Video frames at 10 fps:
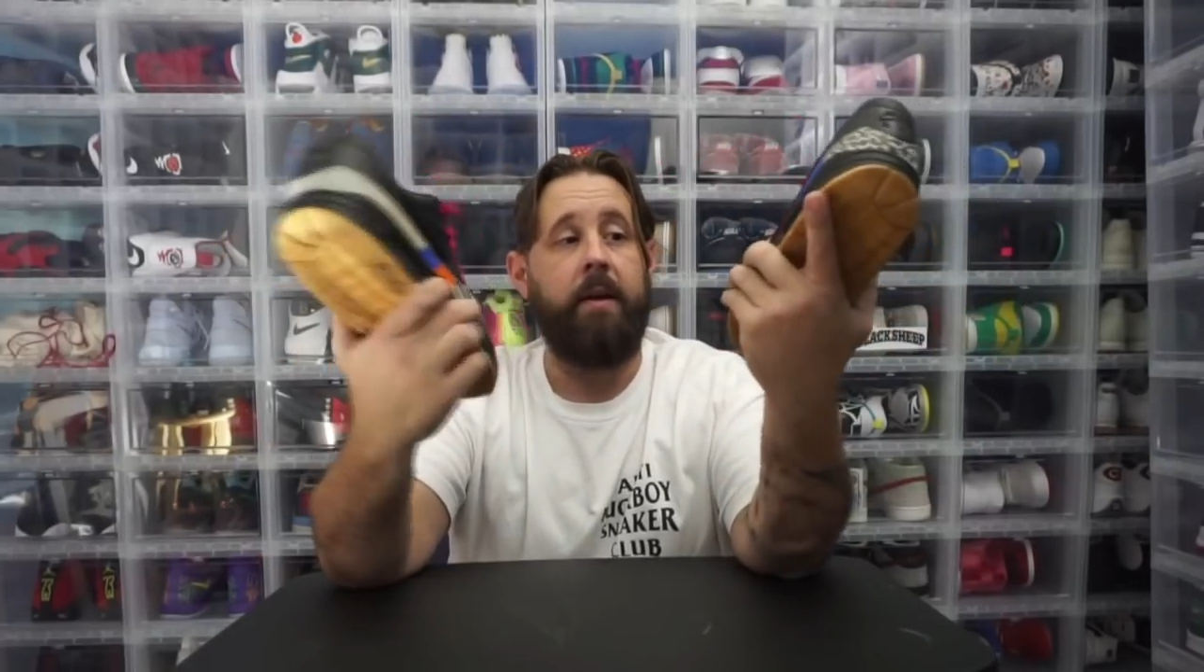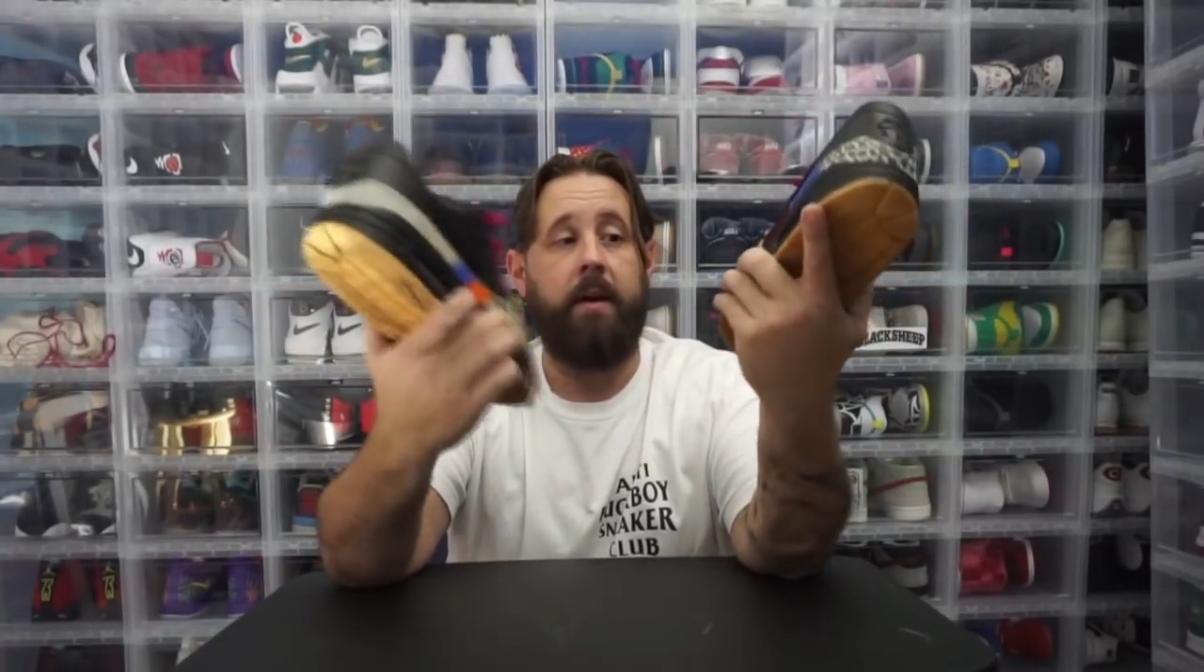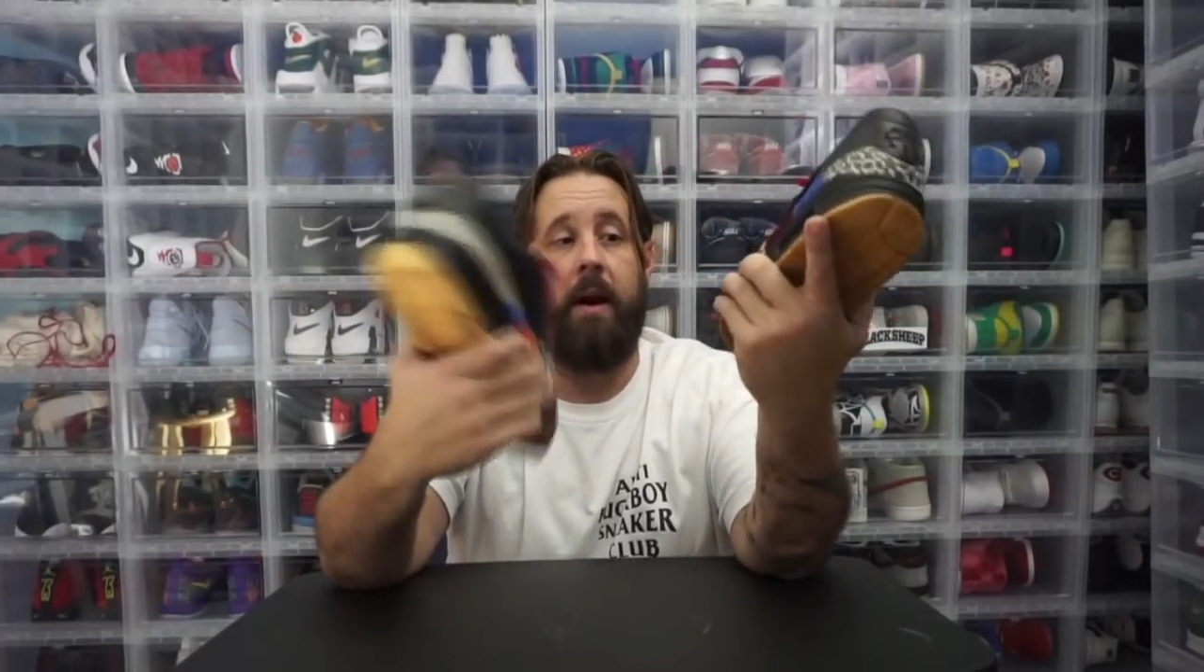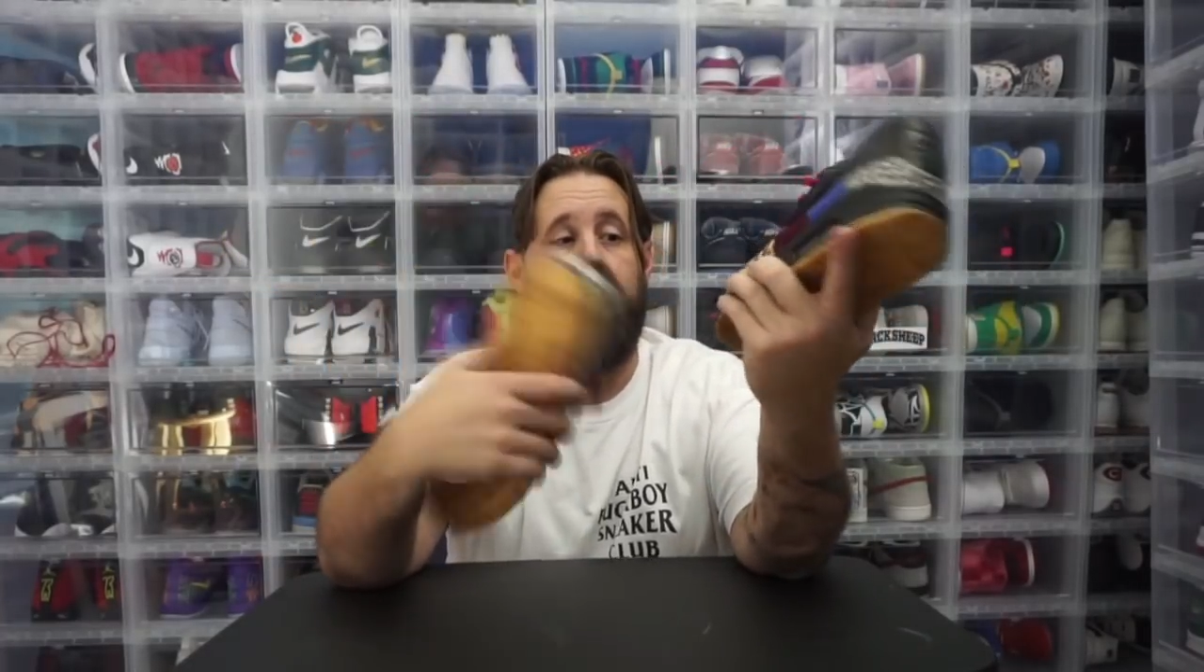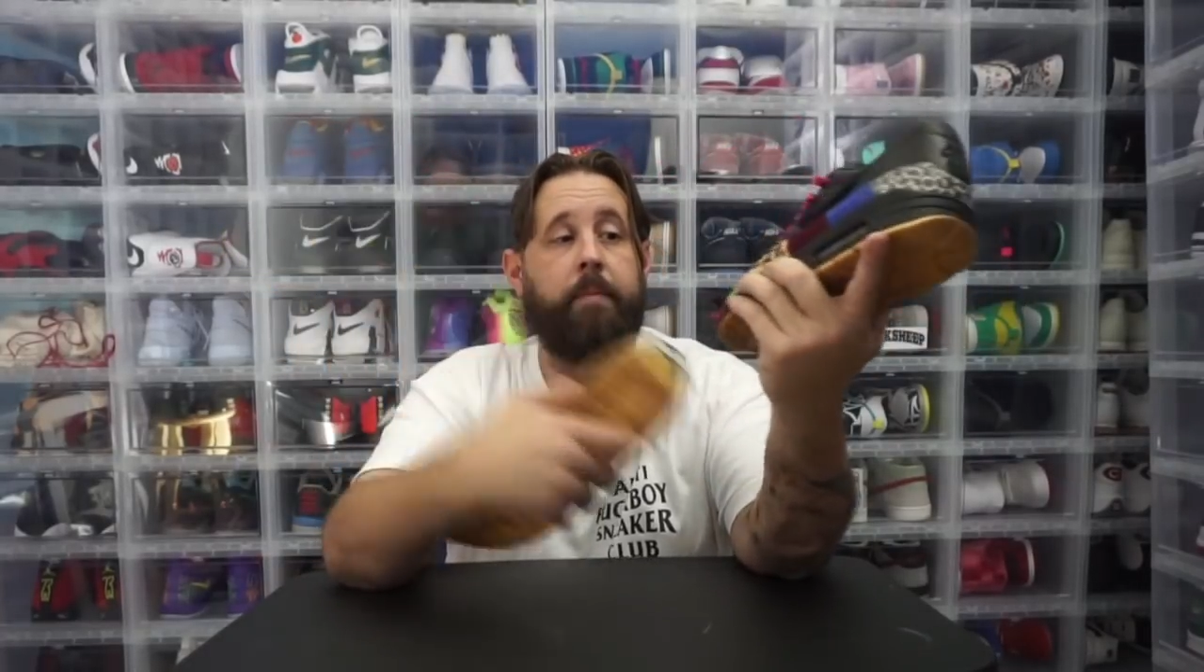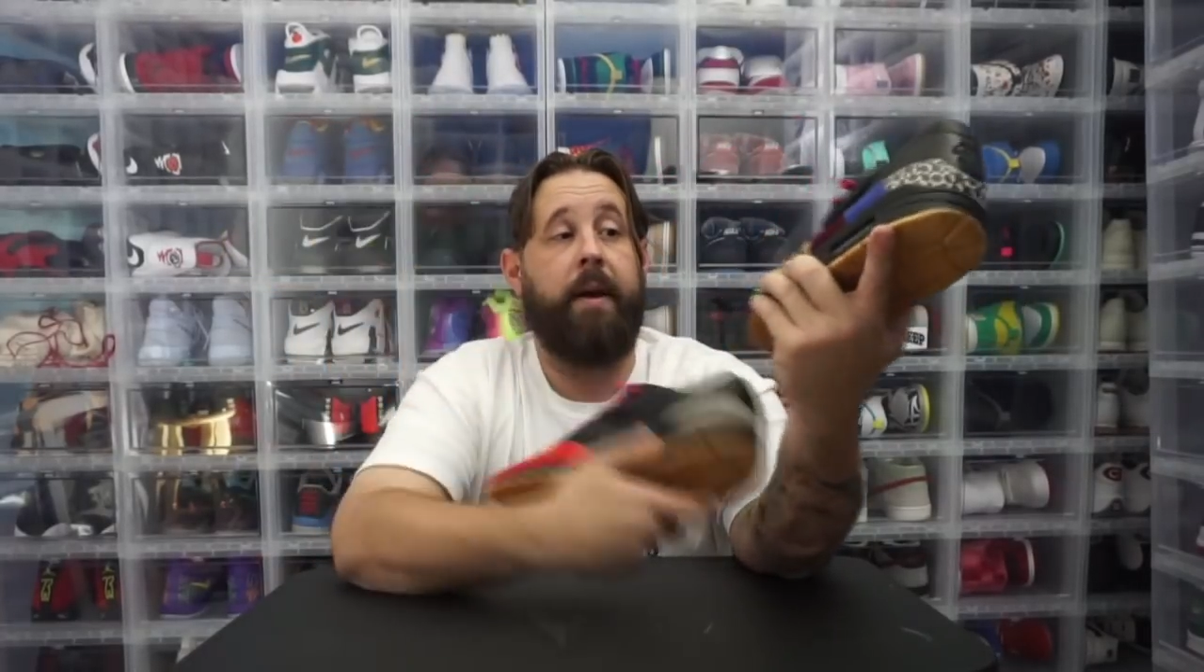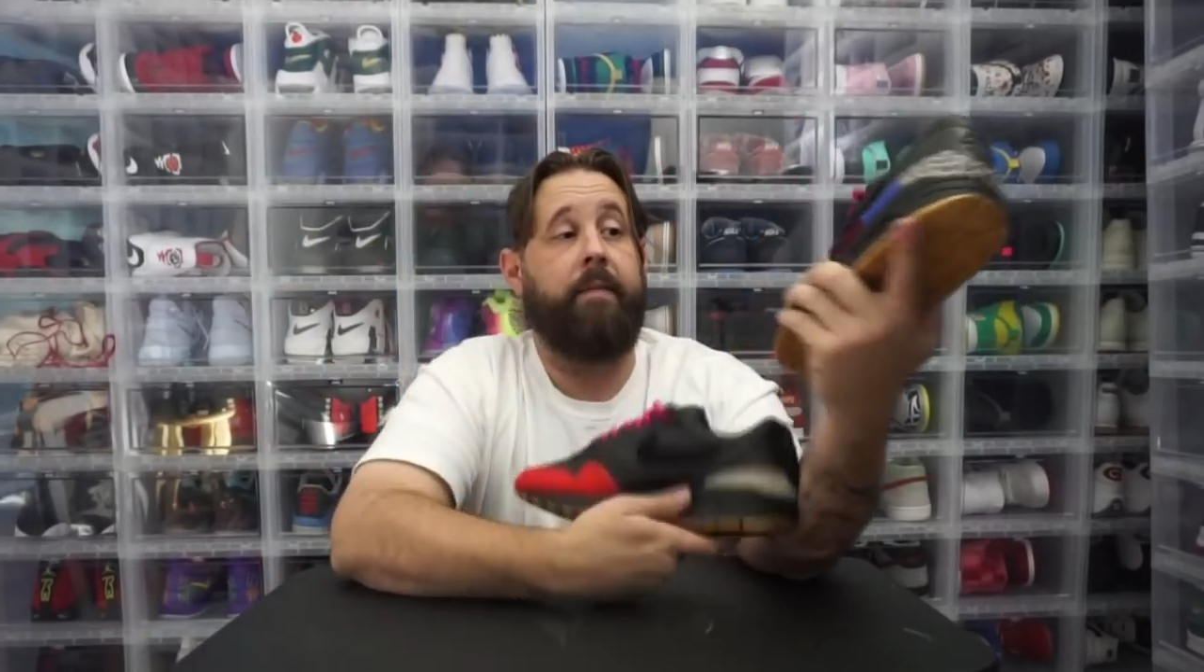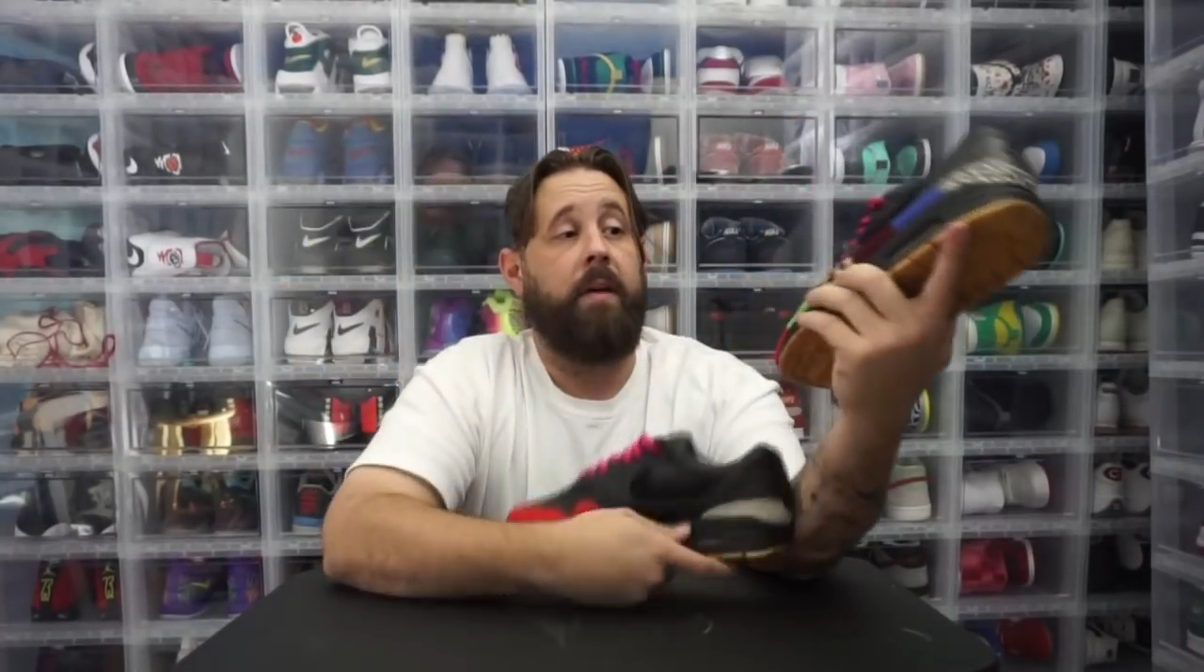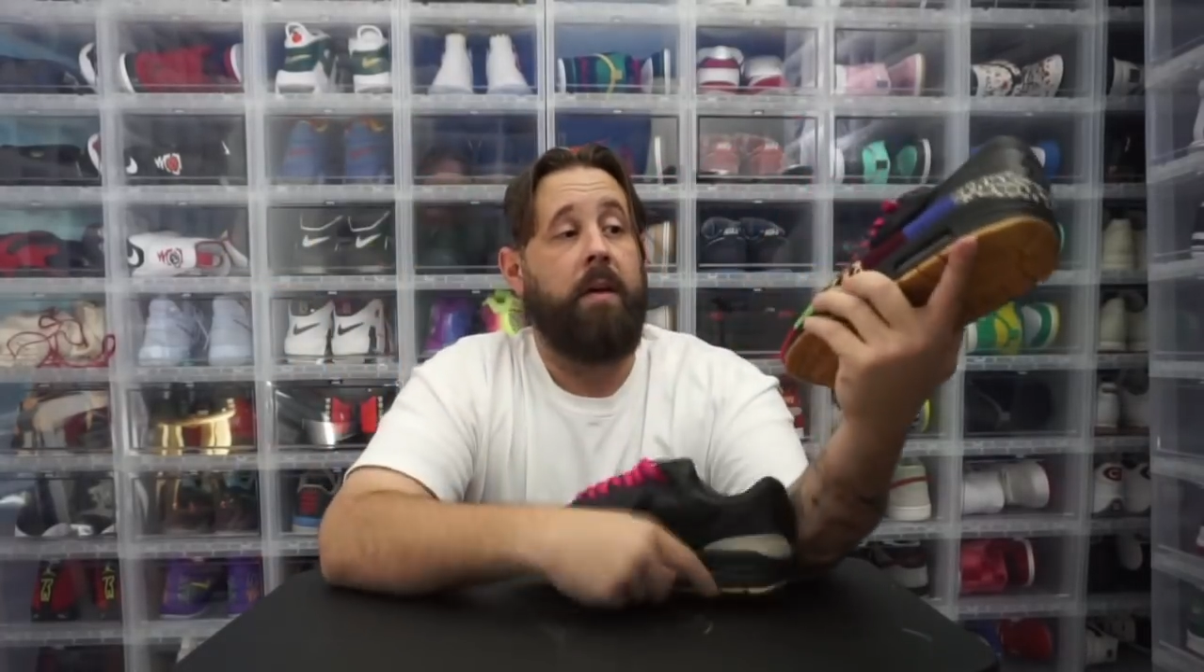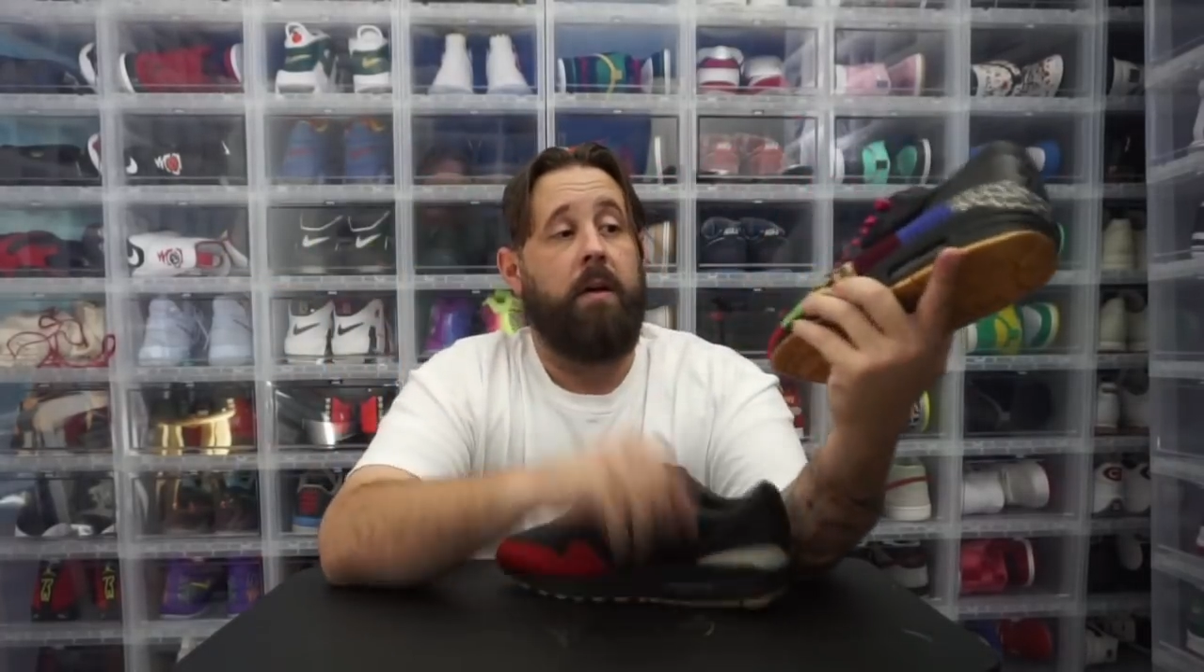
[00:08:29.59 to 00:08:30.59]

You have